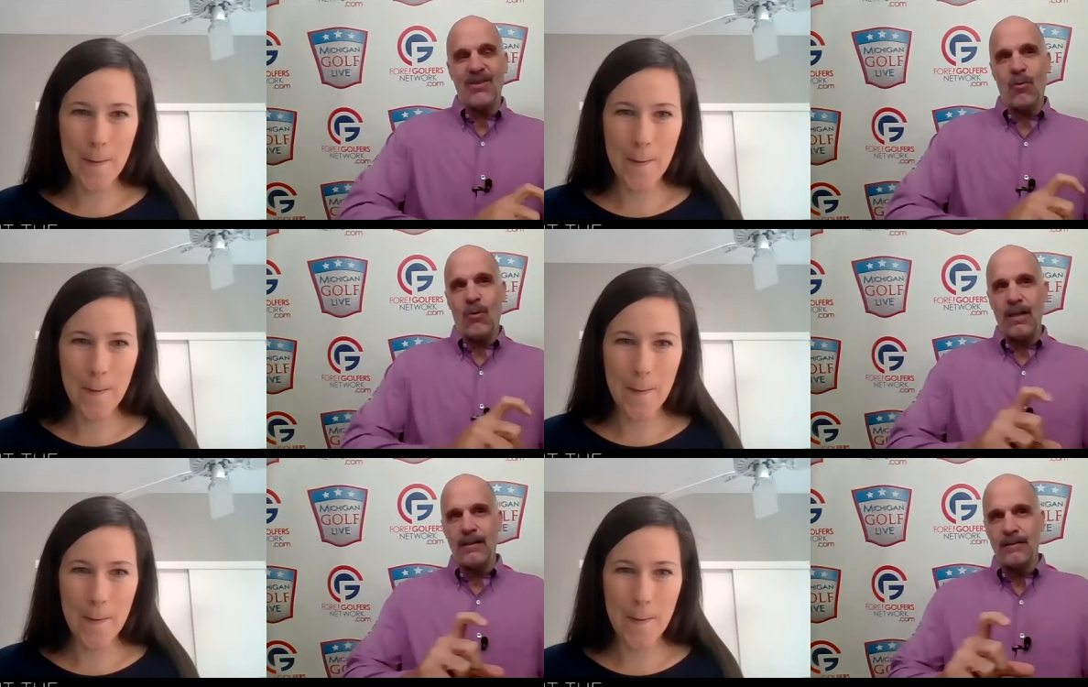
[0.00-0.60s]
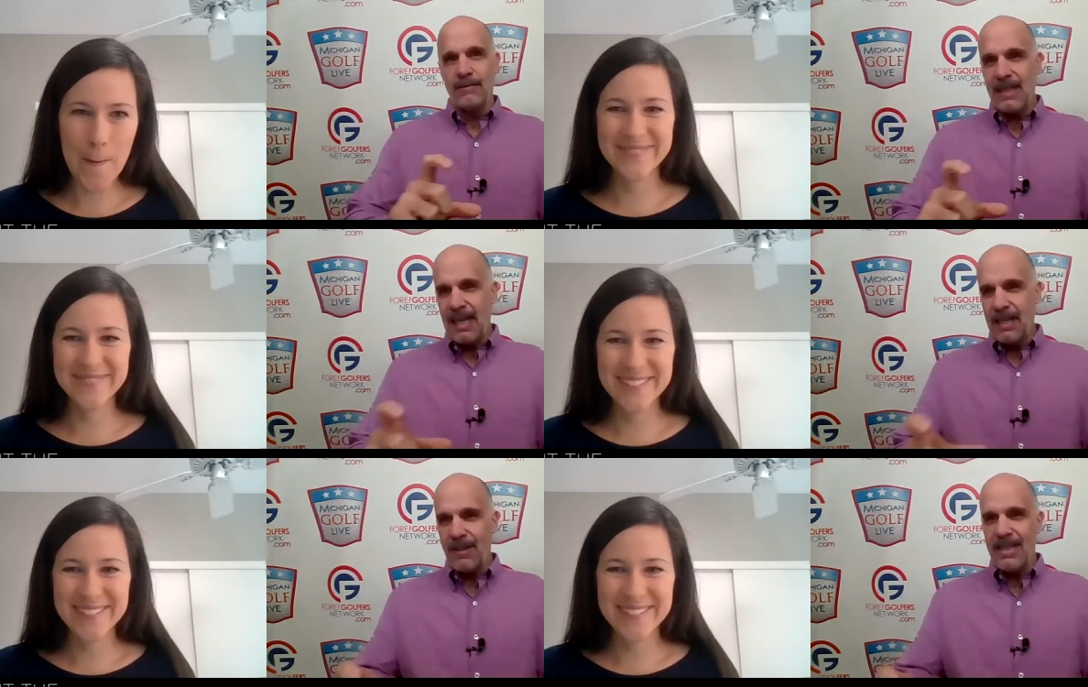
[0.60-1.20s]
Speaker 1: to what
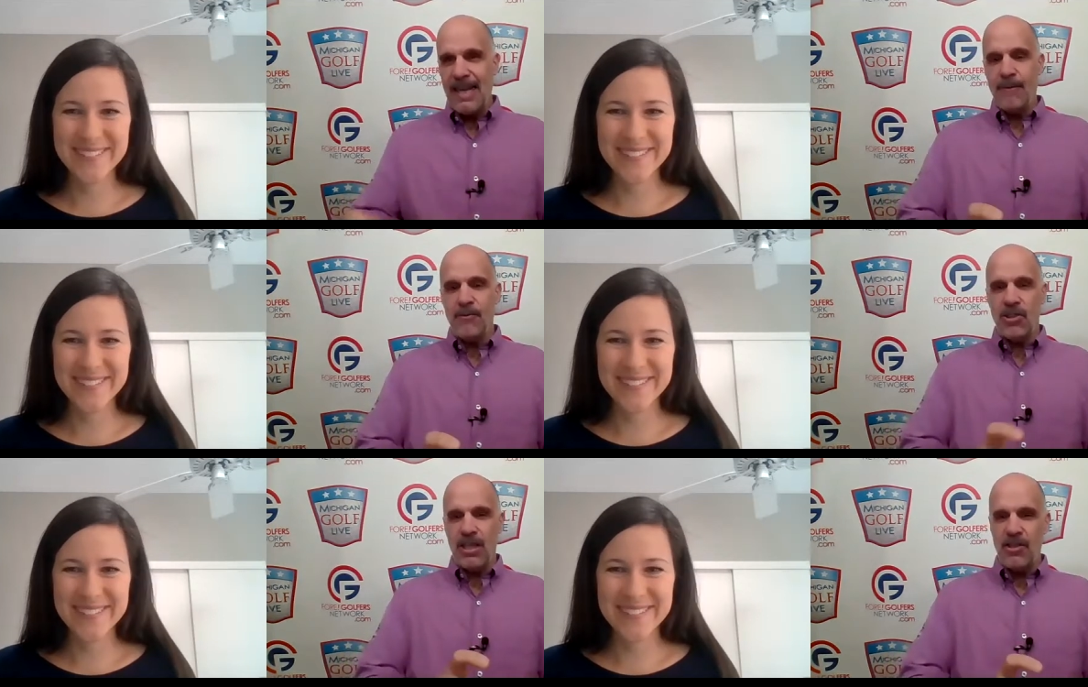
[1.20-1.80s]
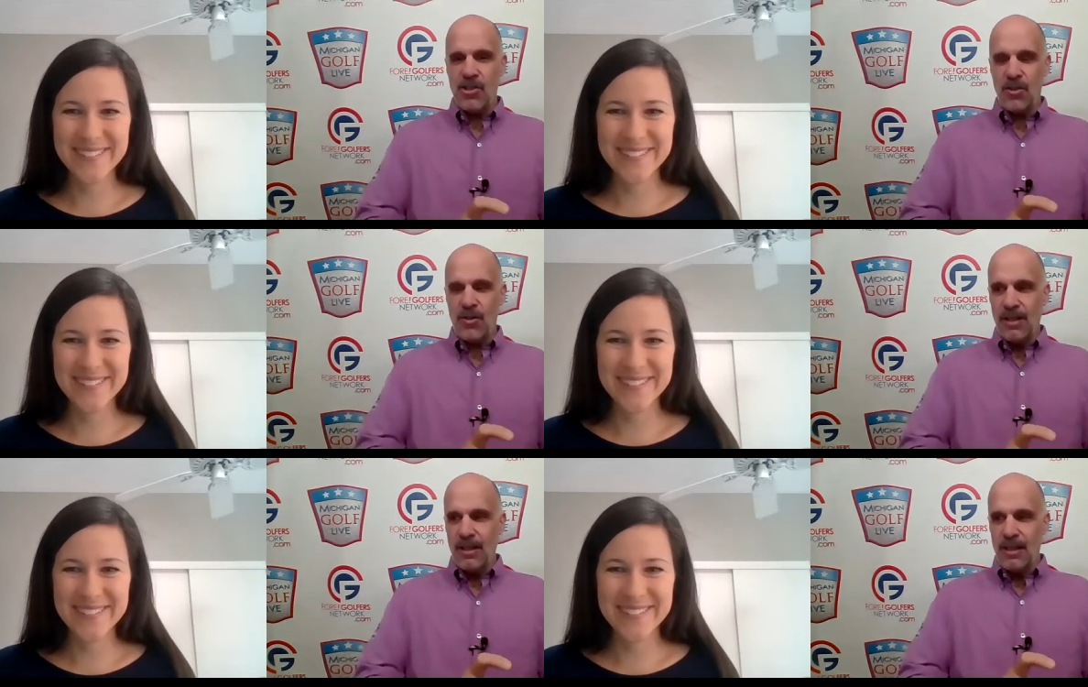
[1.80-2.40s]
kind of a game
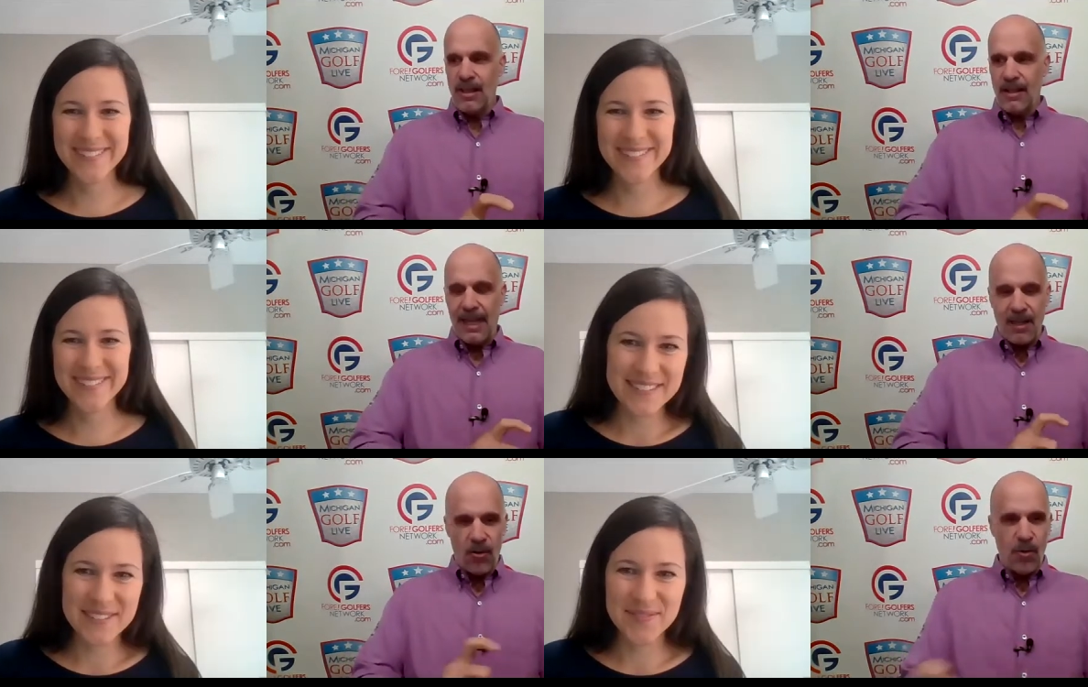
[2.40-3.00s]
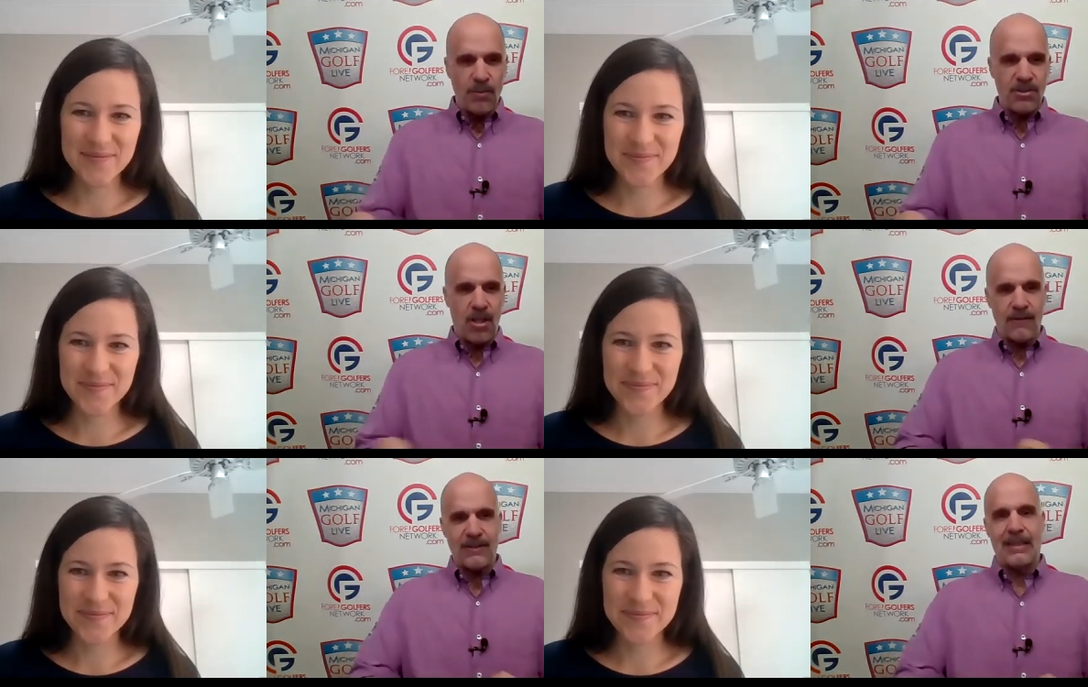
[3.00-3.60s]
changer that
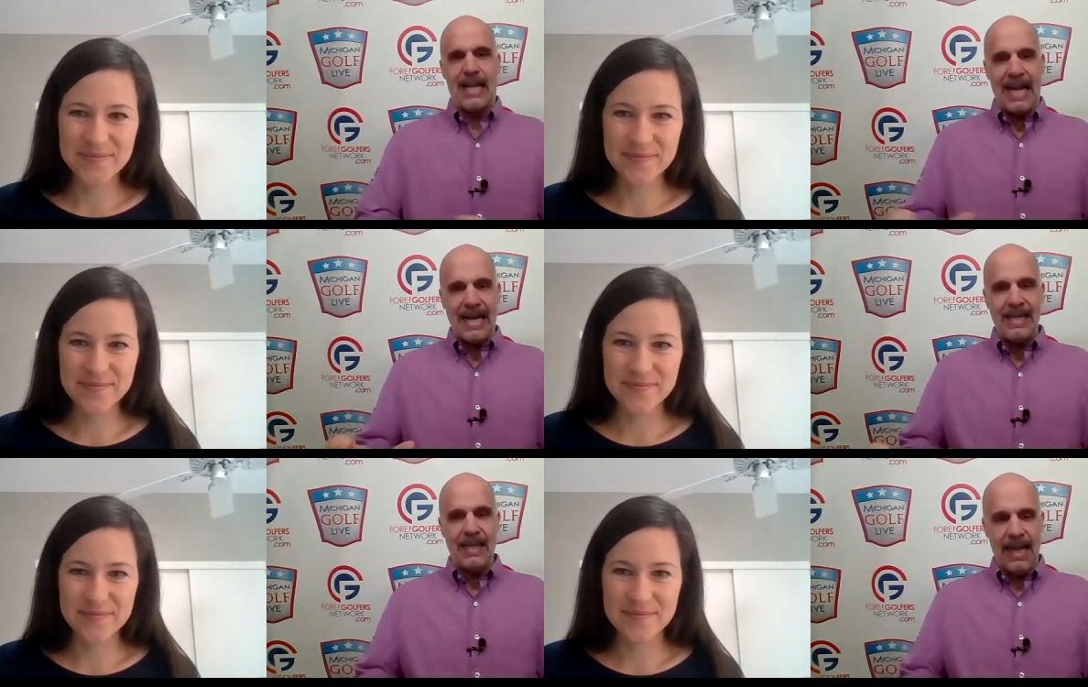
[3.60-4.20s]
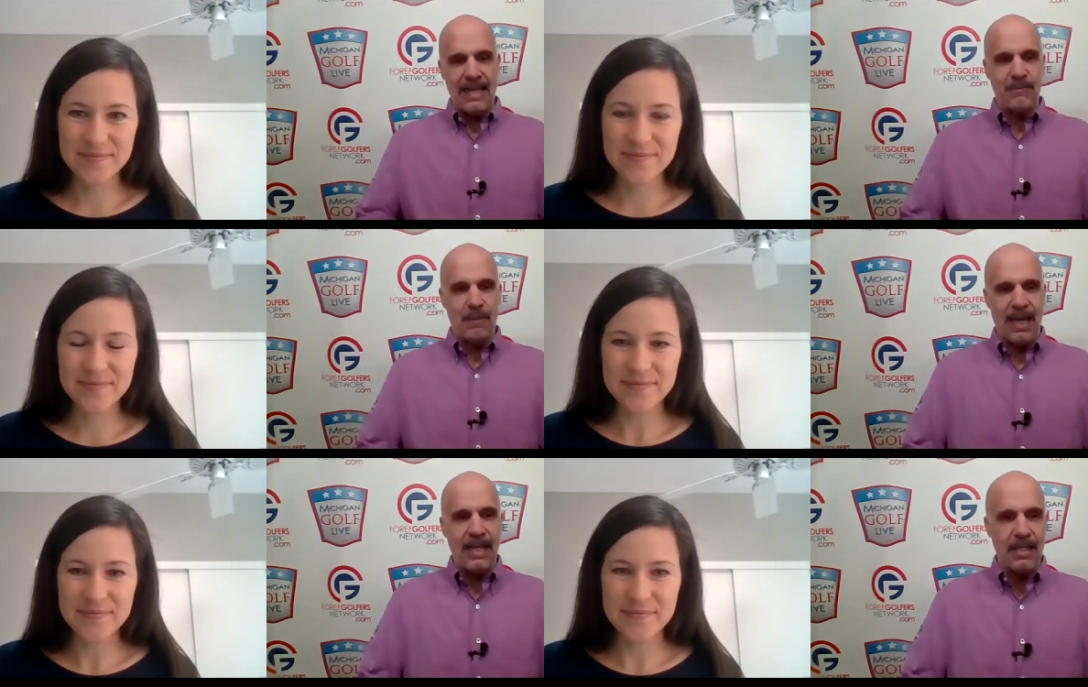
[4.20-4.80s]
ChromeSoft line has
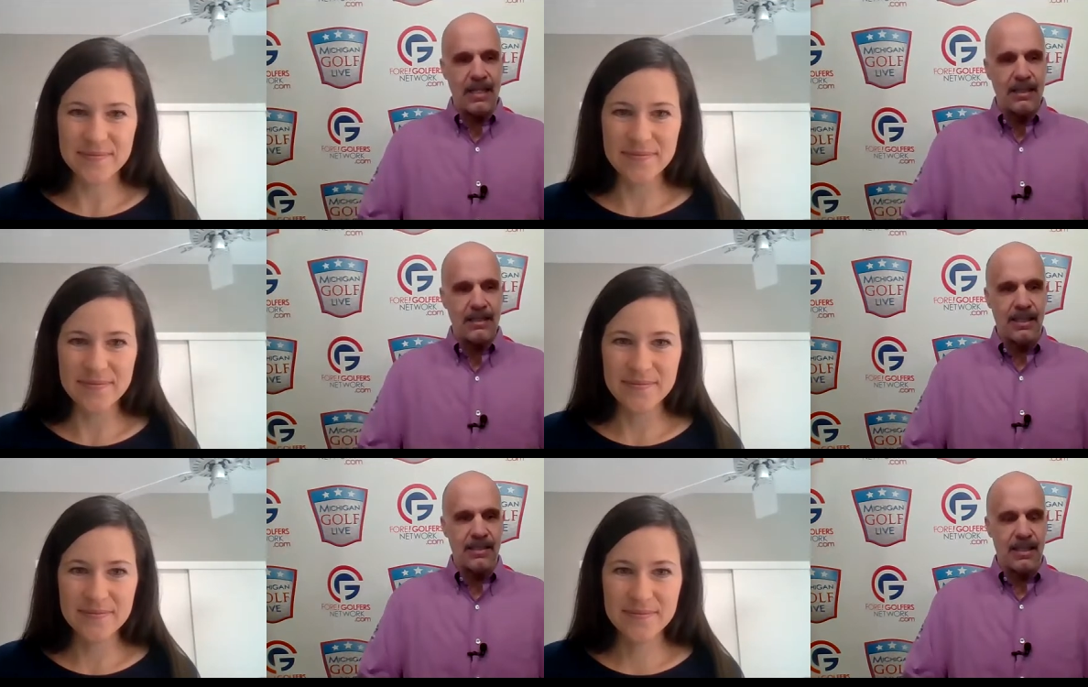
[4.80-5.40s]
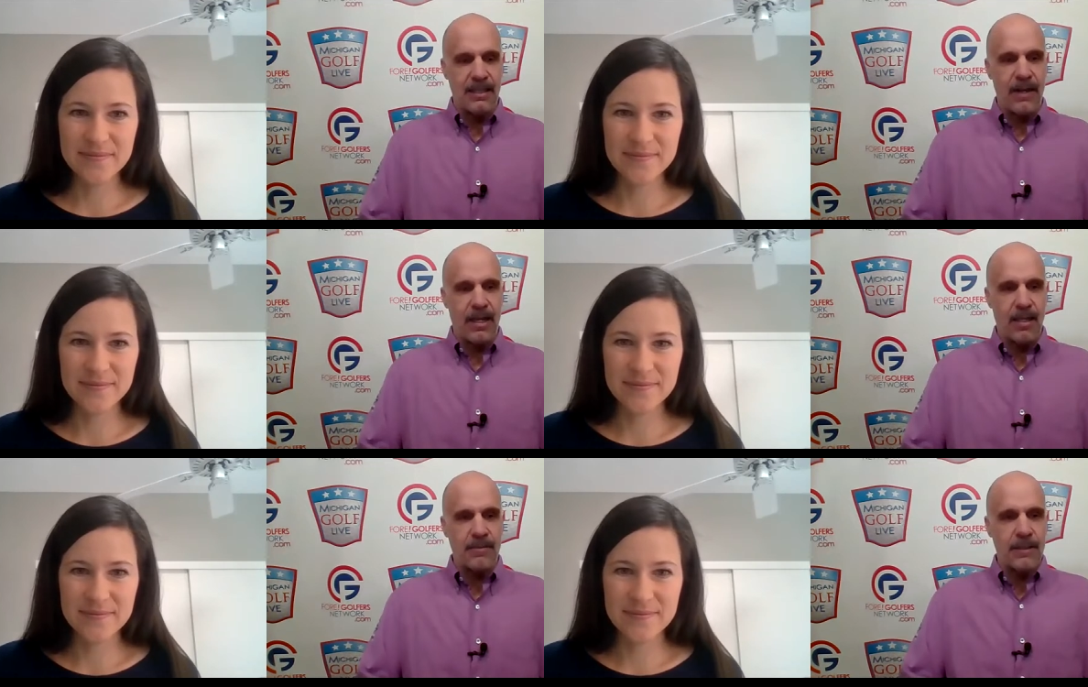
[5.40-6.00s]
been since it
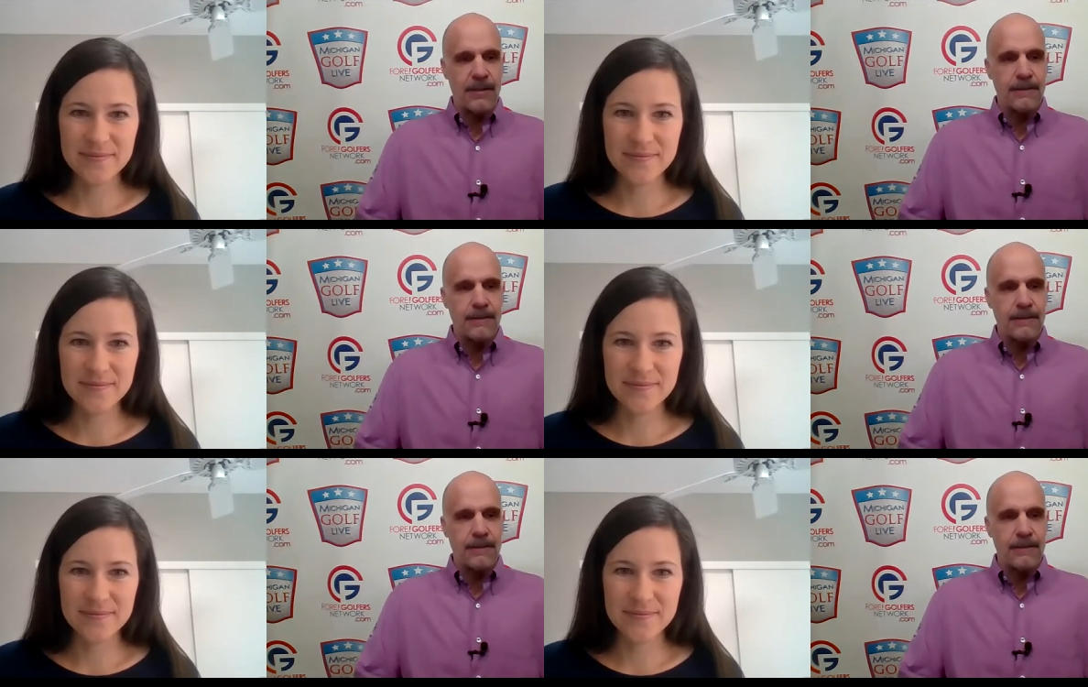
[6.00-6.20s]
developed?